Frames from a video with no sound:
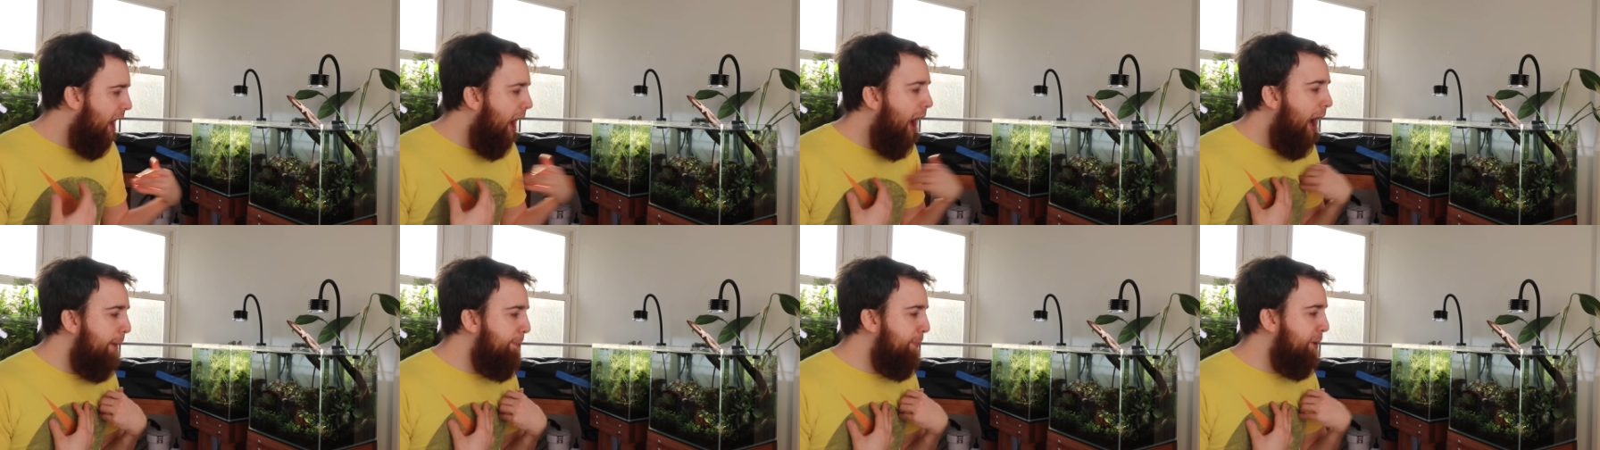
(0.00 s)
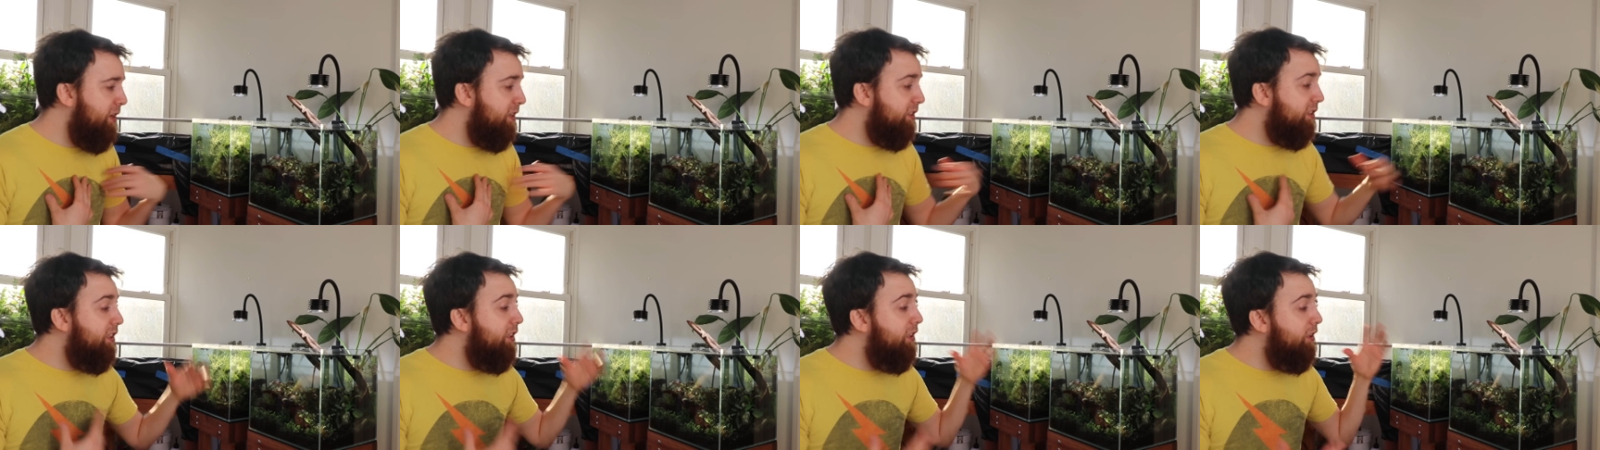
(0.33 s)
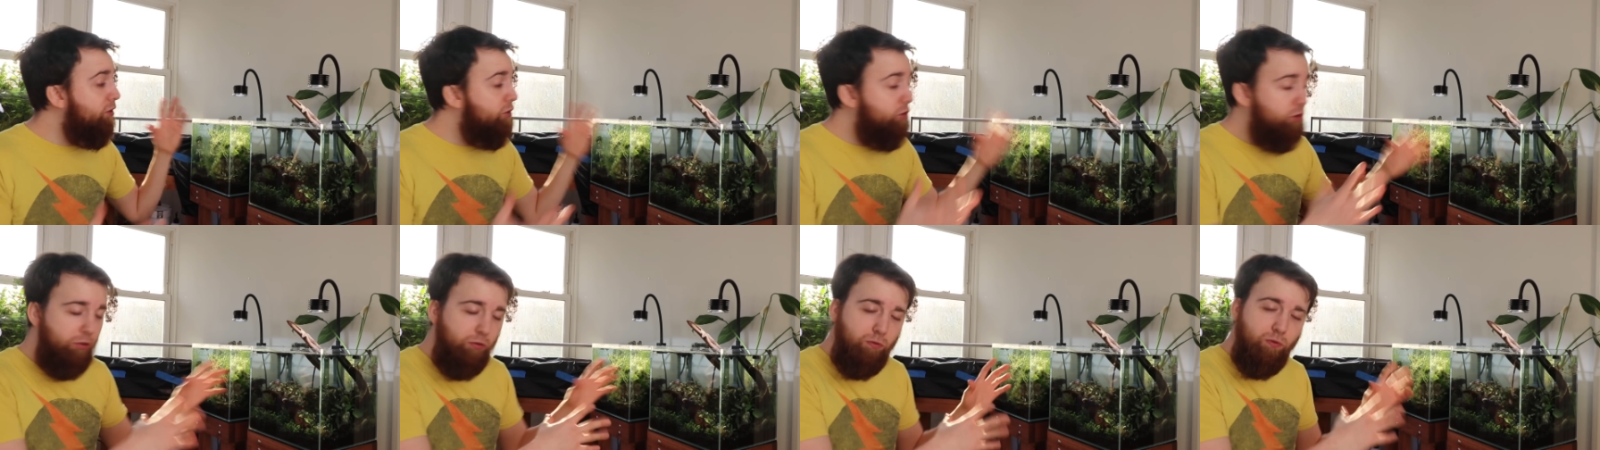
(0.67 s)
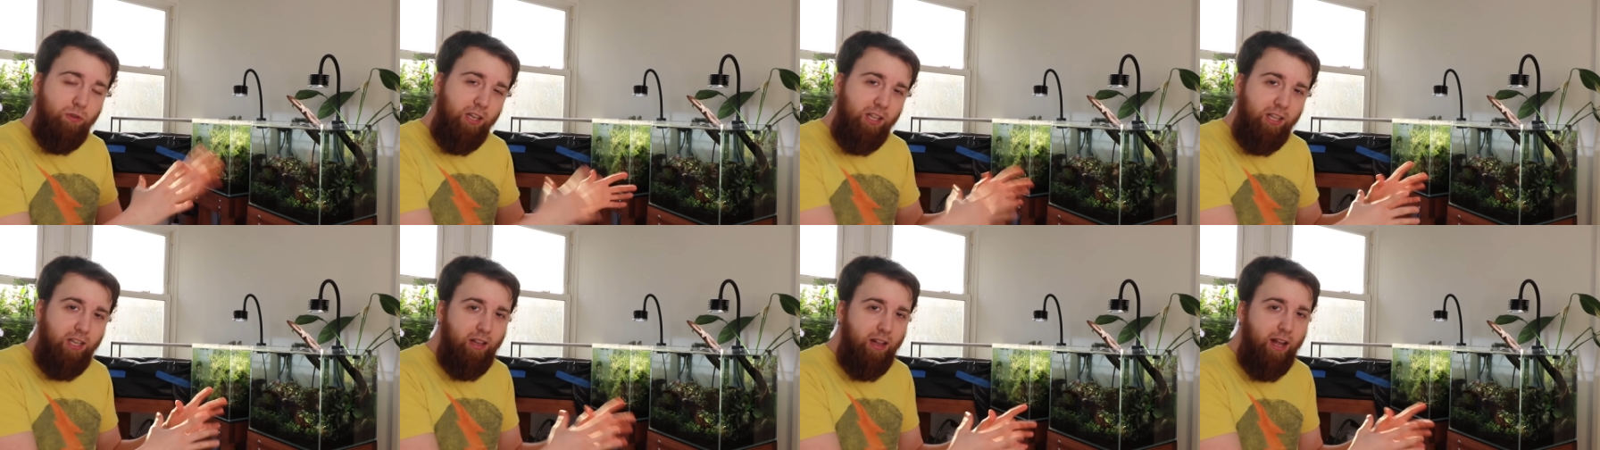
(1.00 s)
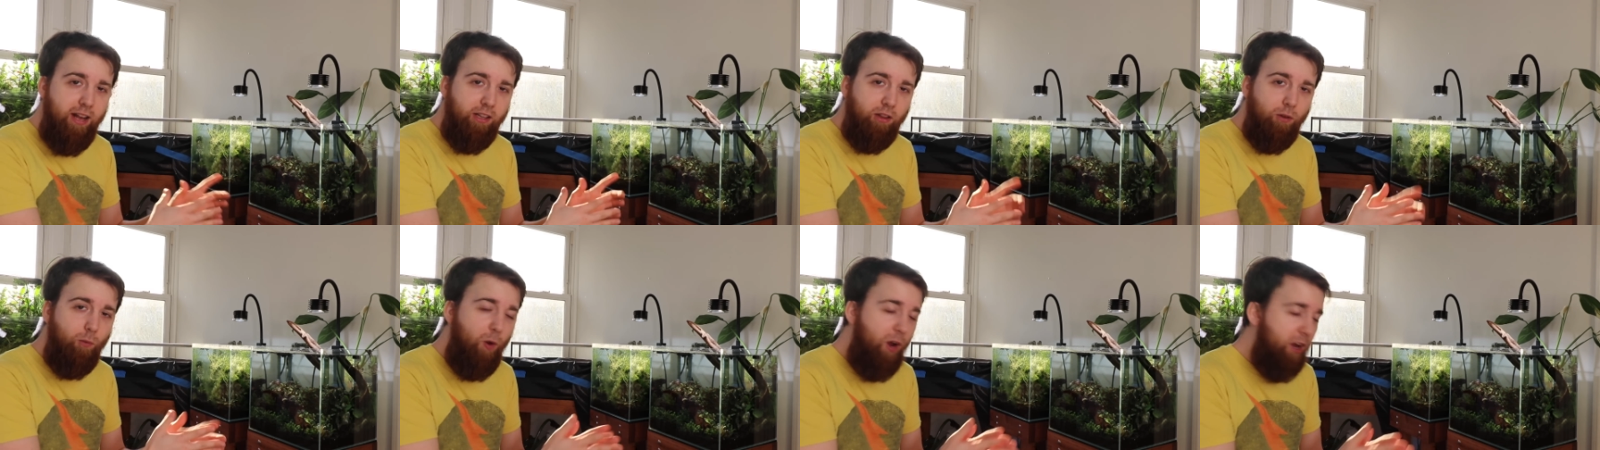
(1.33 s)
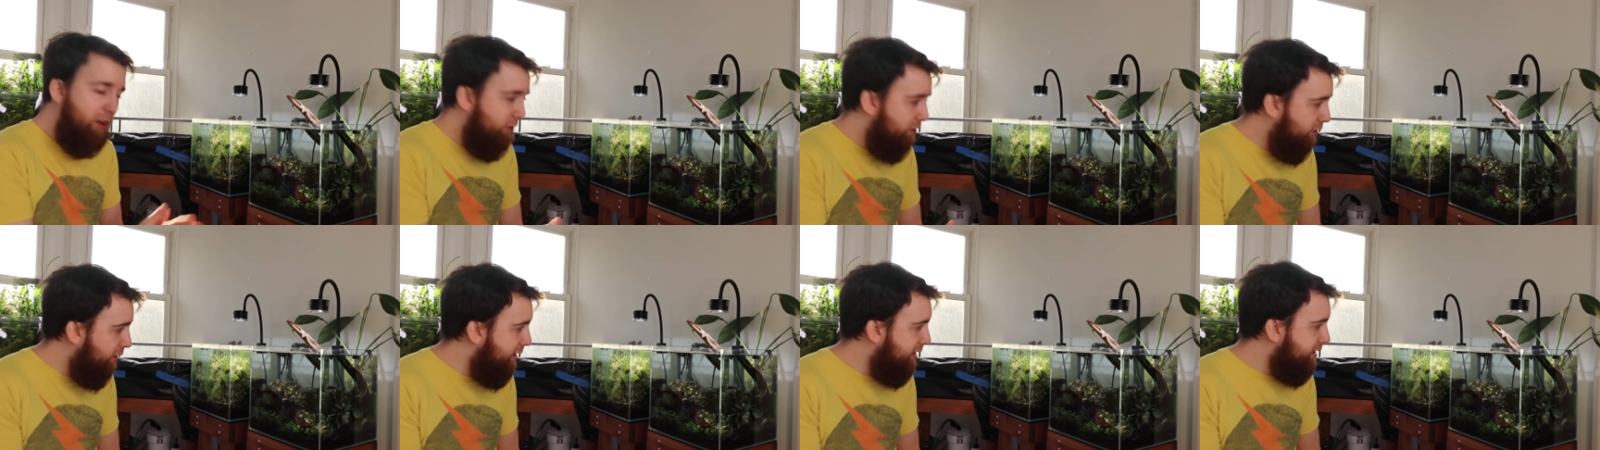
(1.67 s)
I personally do really like the way
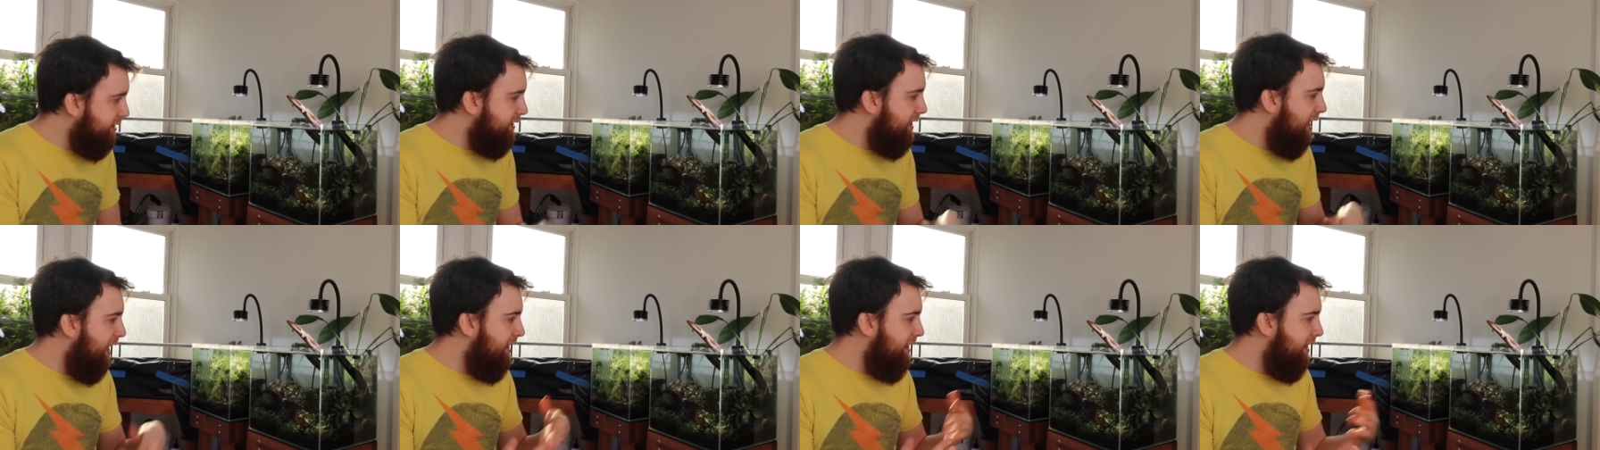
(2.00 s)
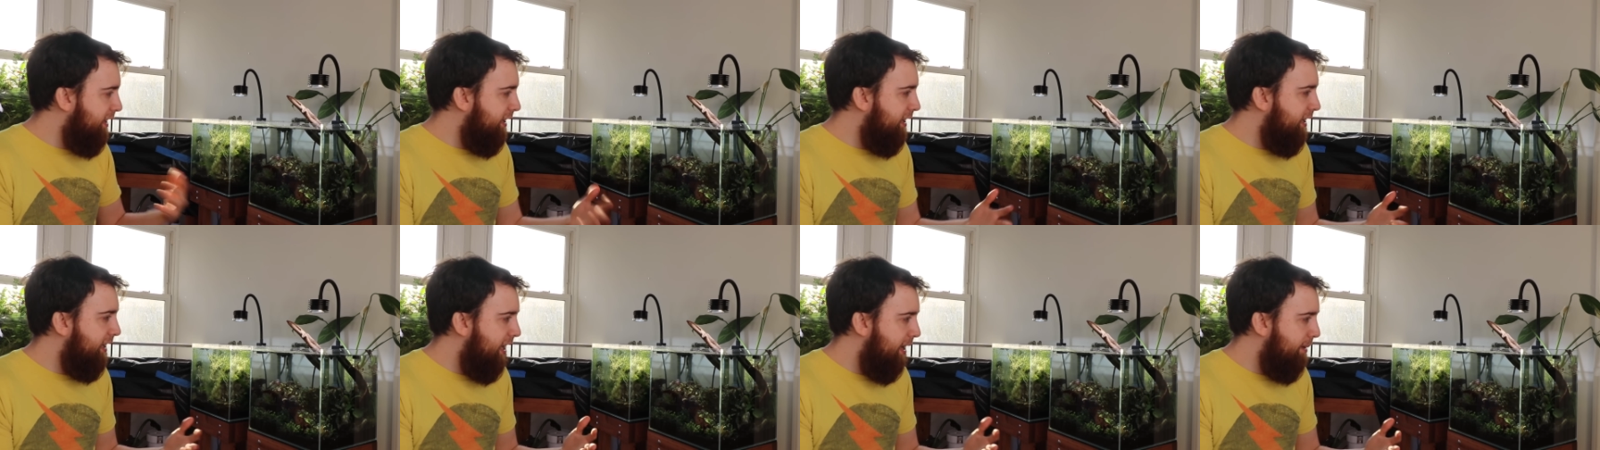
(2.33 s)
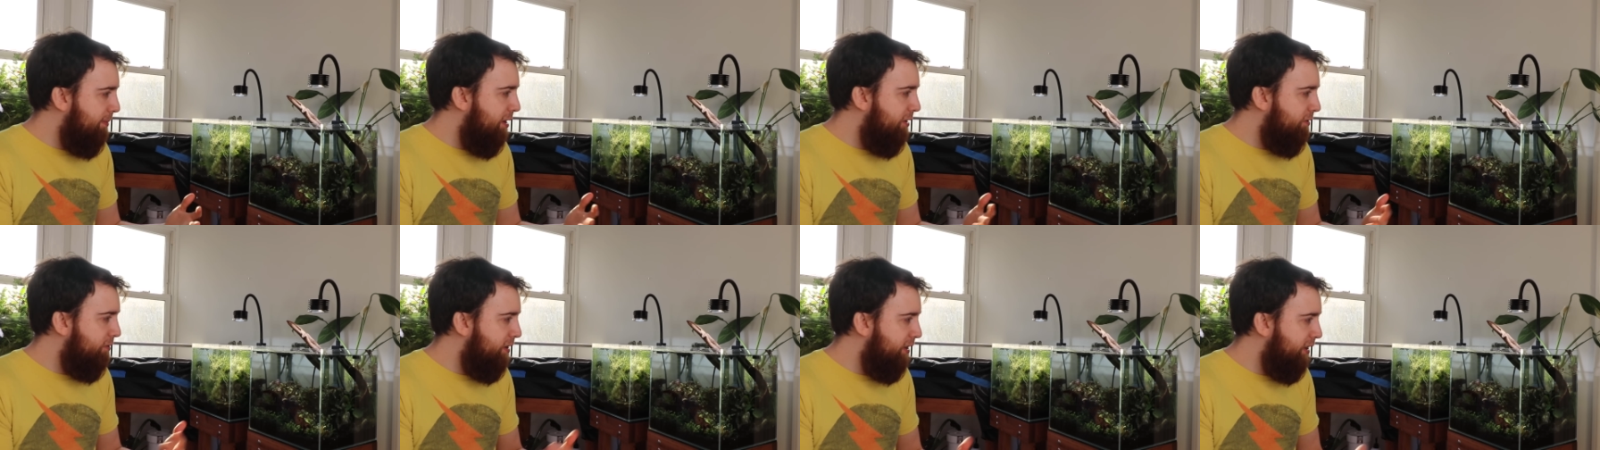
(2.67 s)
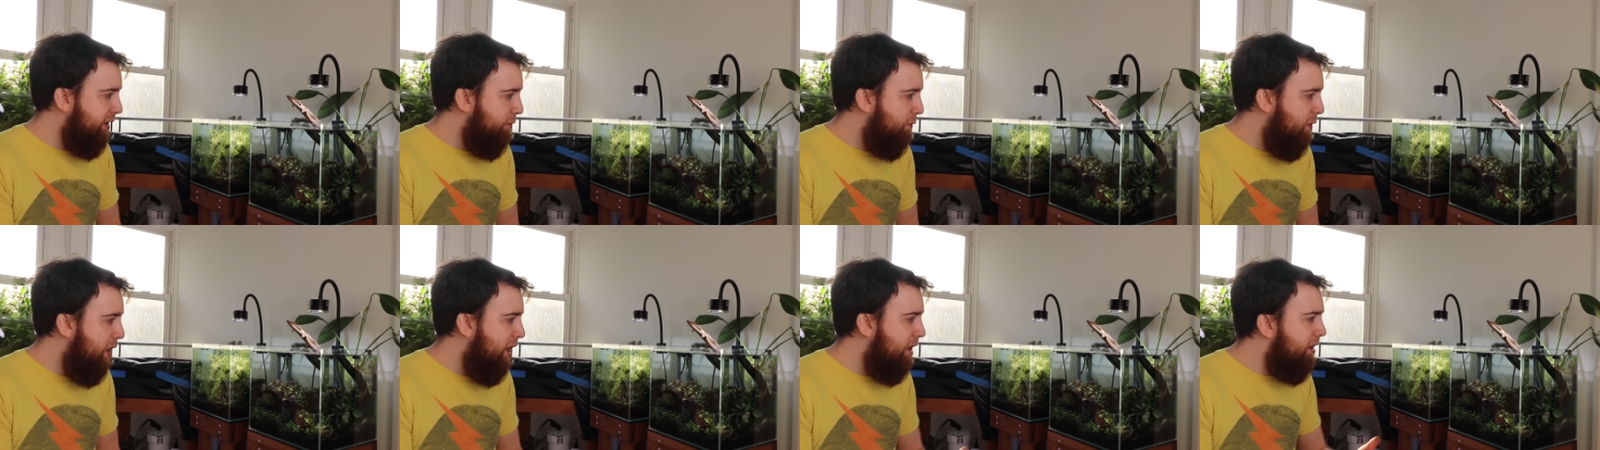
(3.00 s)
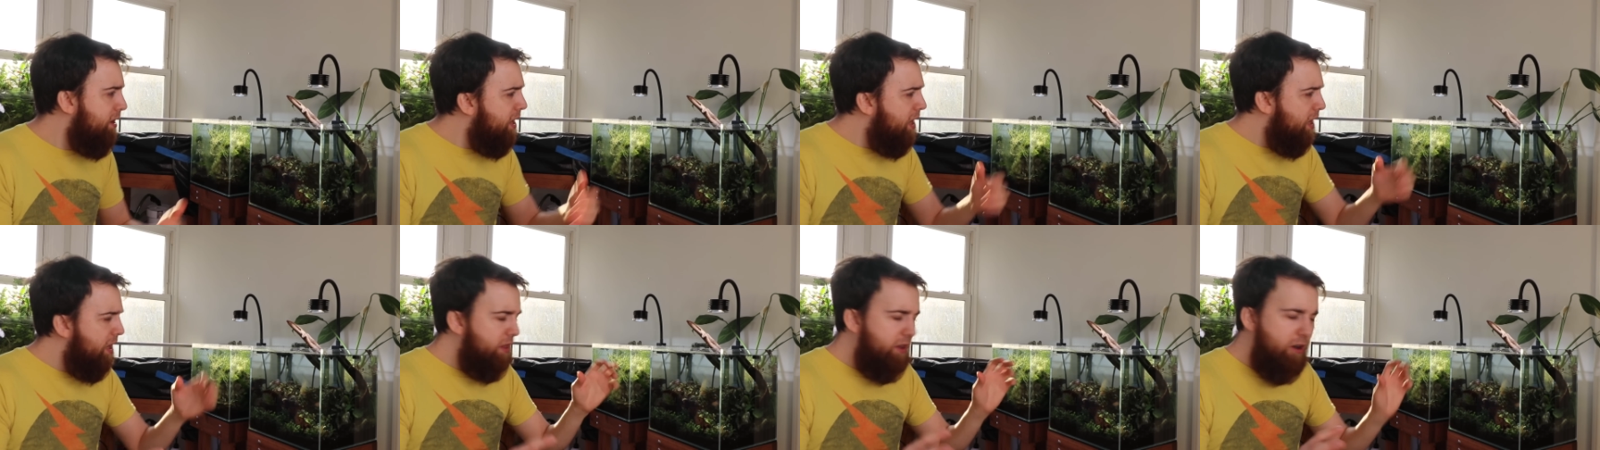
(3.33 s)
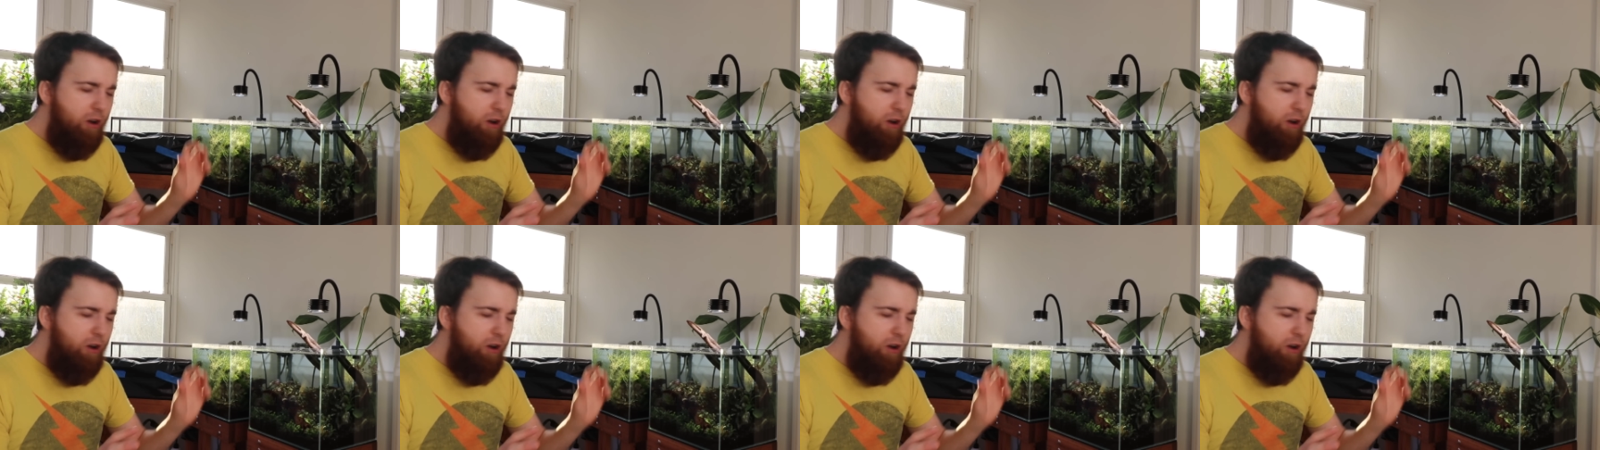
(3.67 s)
it looks. I think it came out really well.